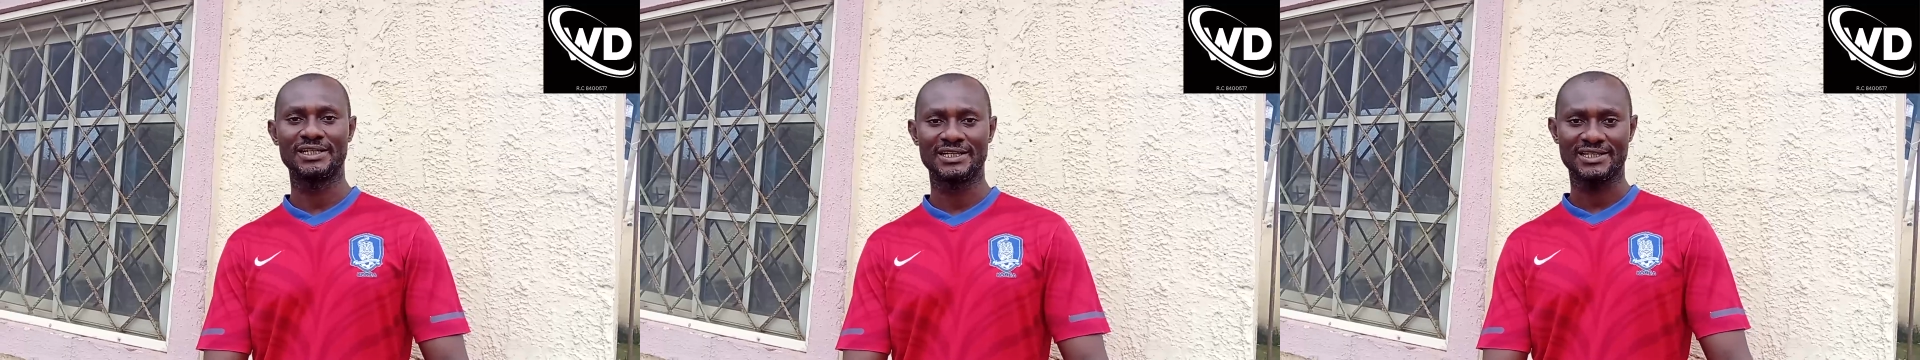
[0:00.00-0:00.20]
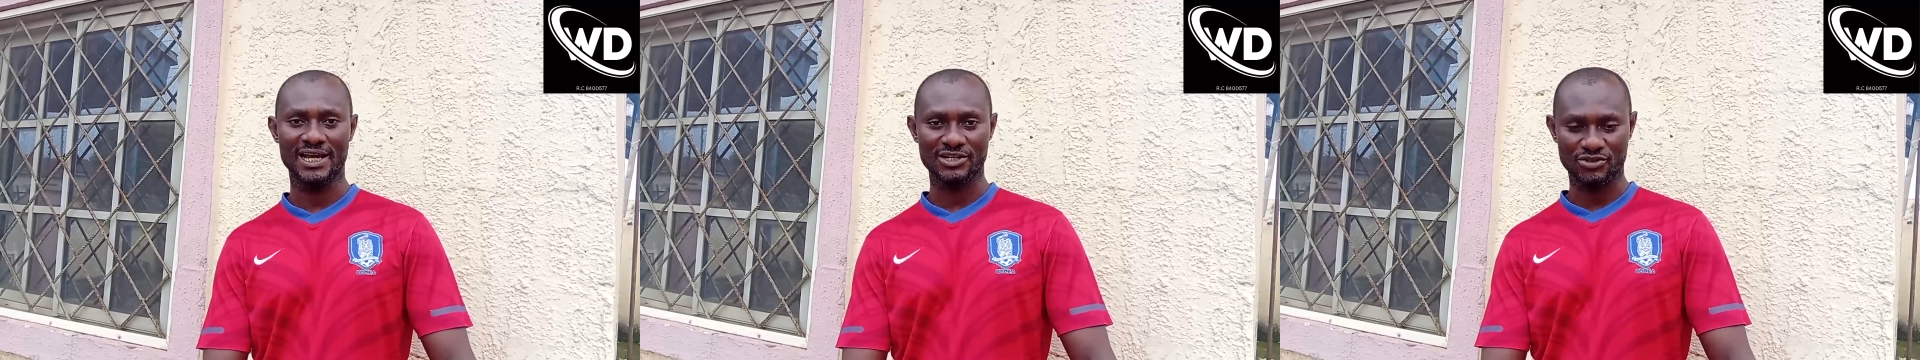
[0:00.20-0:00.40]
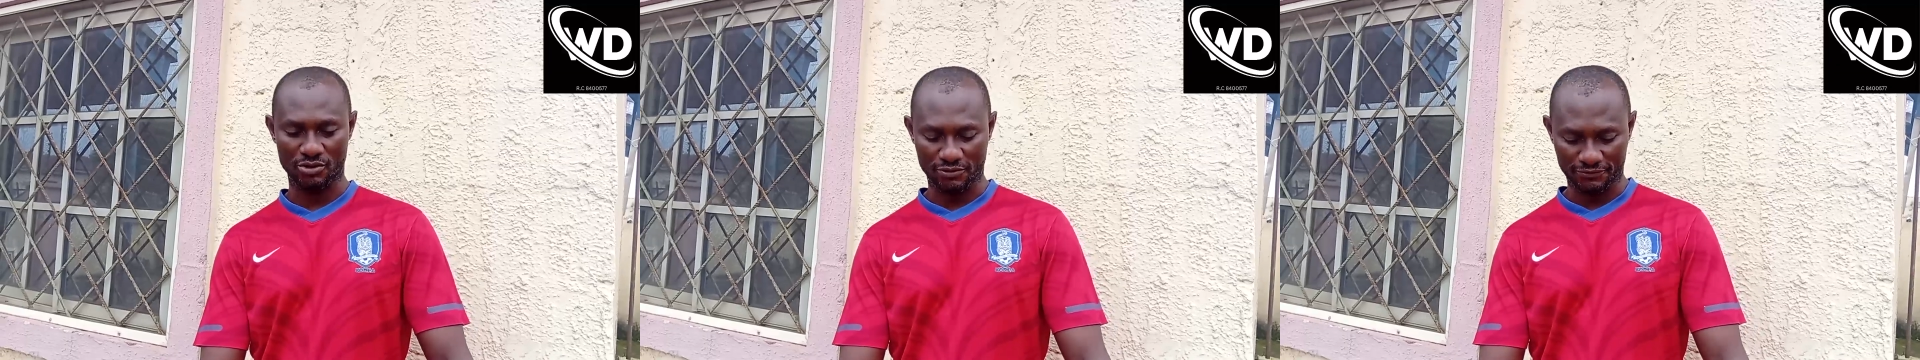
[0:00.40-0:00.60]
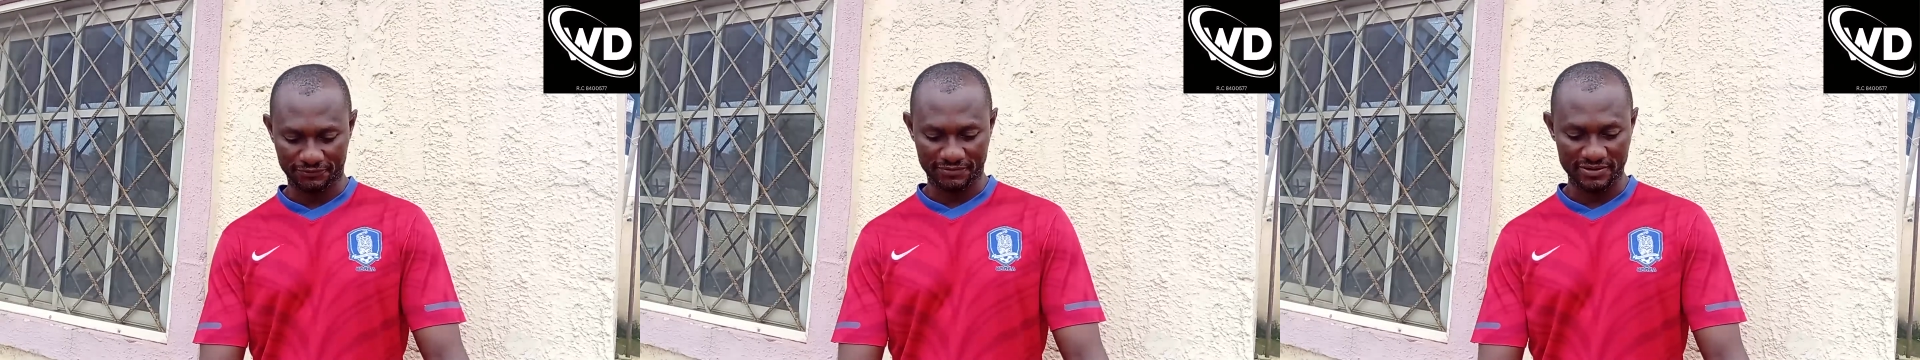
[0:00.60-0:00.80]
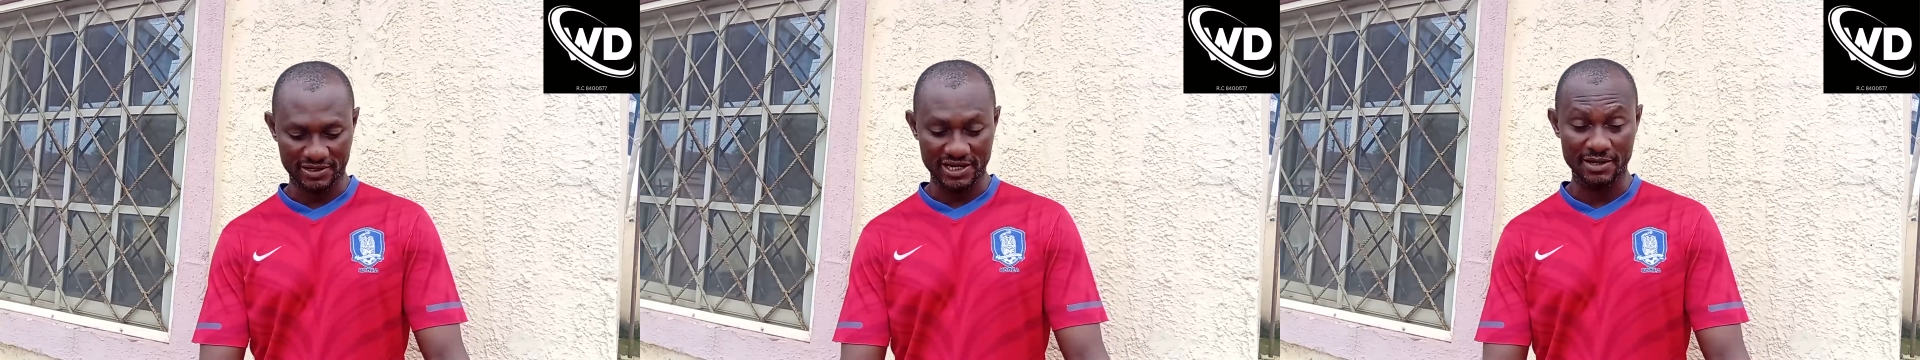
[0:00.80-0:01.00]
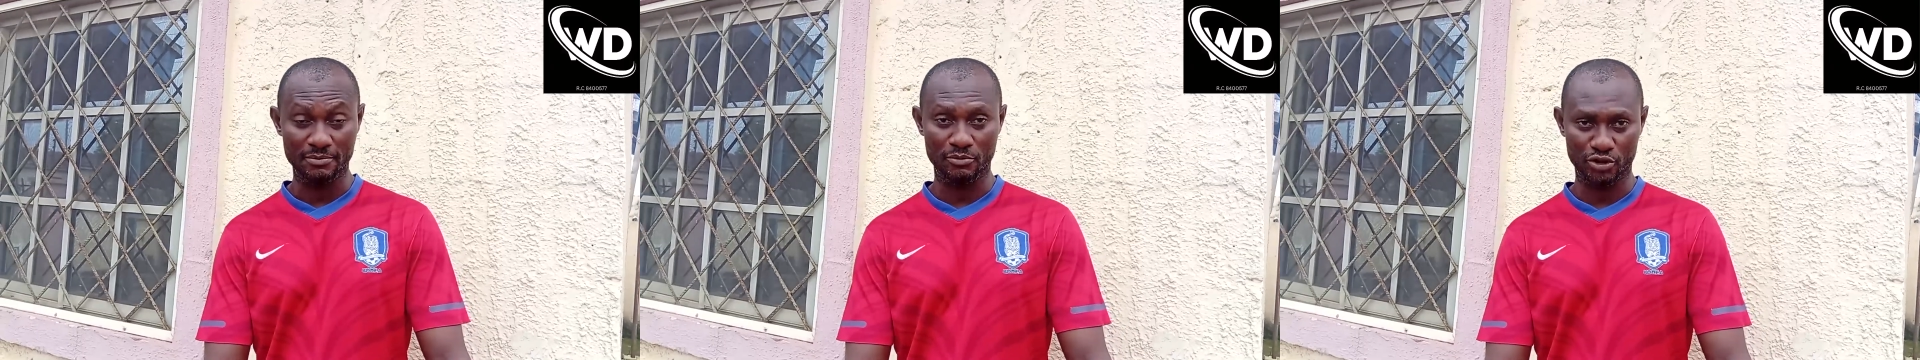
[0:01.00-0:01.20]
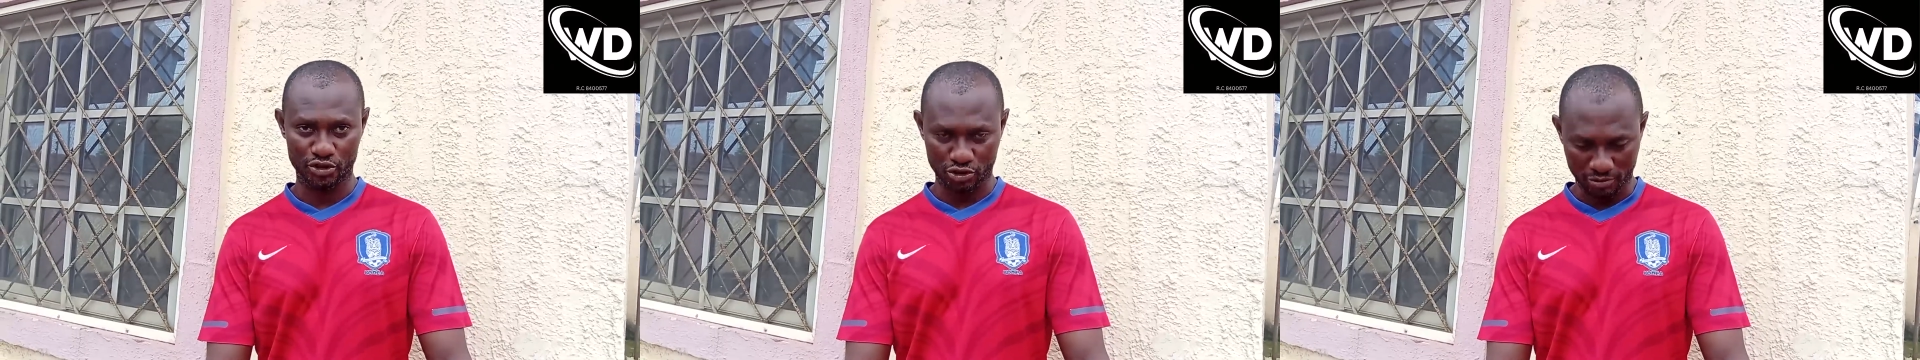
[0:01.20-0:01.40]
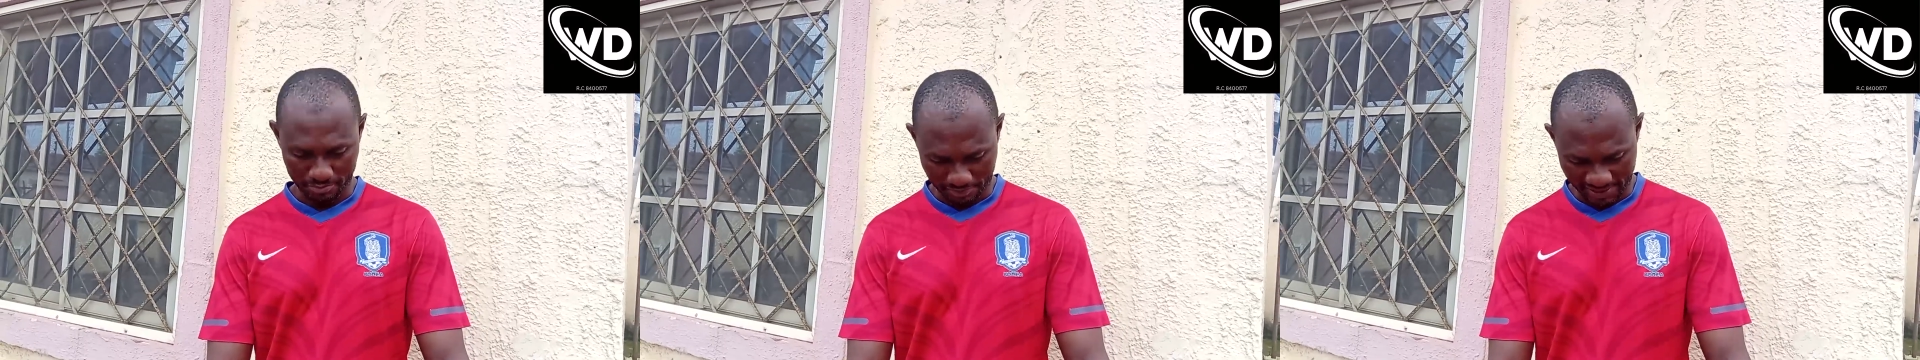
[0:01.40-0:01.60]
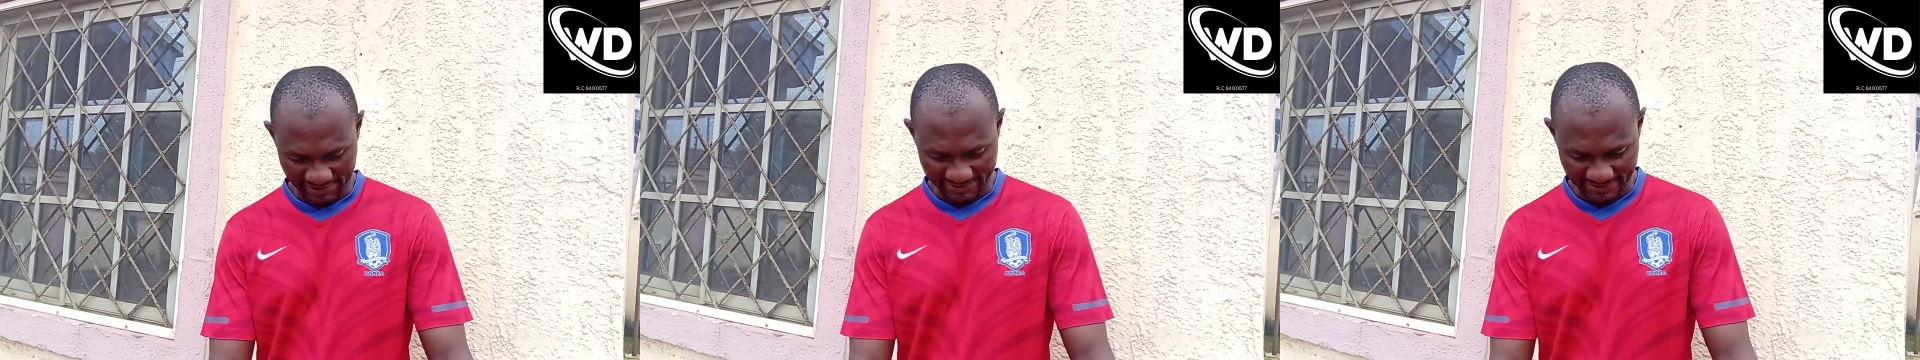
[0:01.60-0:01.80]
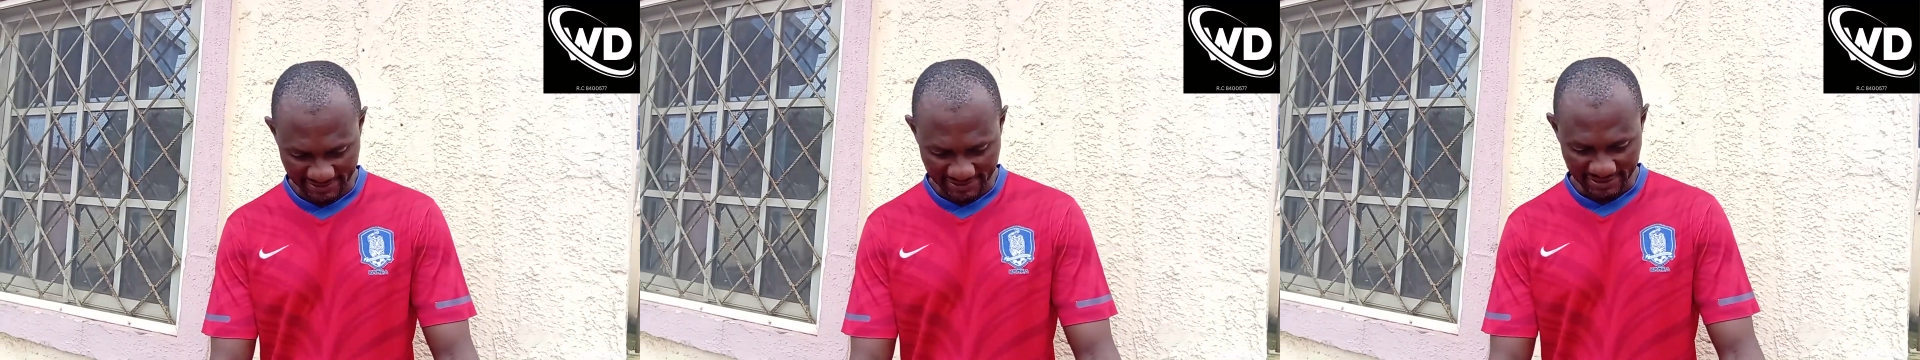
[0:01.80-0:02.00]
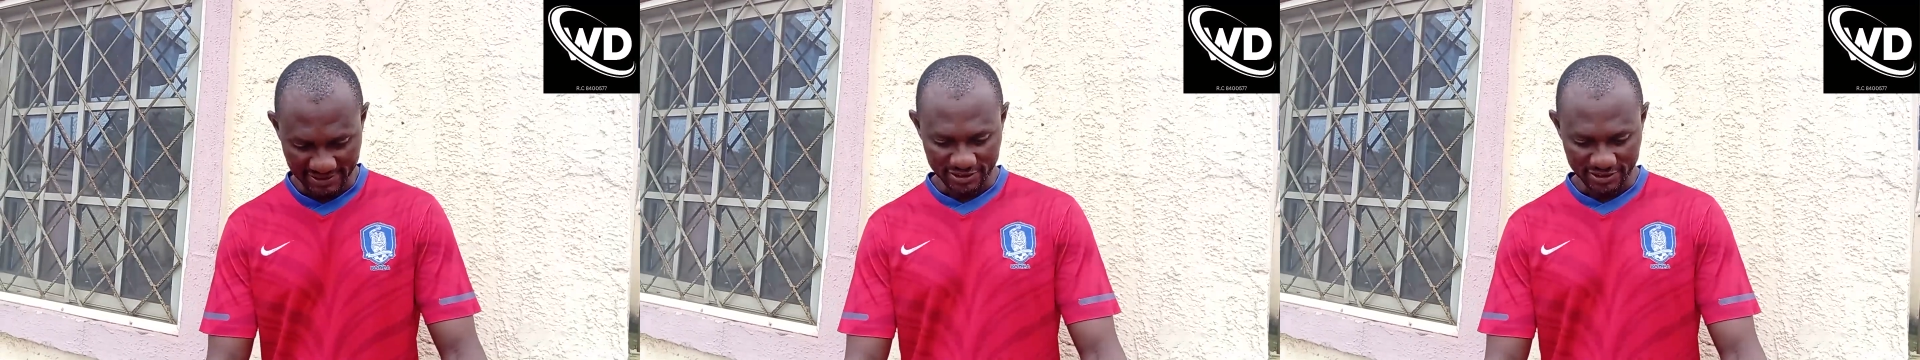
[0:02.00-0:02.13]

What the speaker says: liters of emulsion paint.